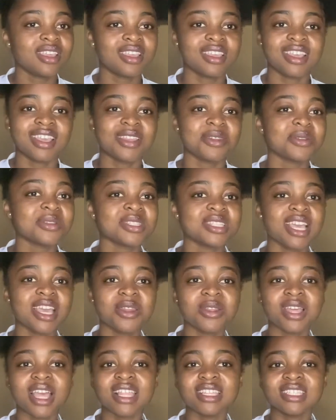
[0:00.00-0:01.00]
didn't
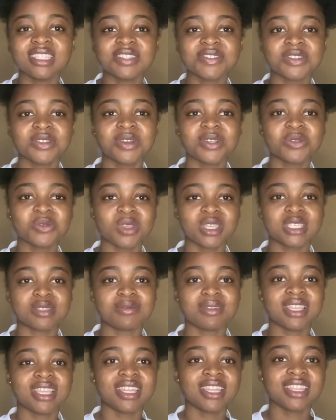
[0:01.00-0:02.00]
even know how to
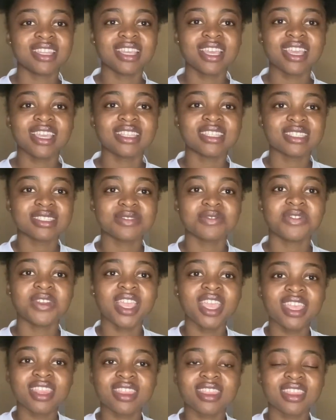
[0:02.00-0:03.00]
explain. Either it's
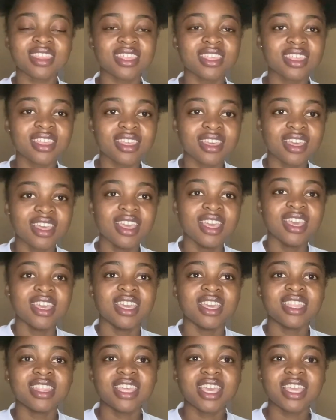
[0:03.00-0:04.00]
faith, either
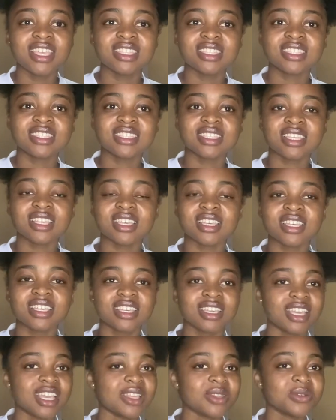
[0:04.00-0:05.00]
it's
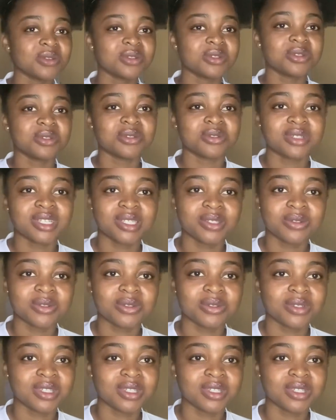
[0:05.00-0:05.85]
I don't know, but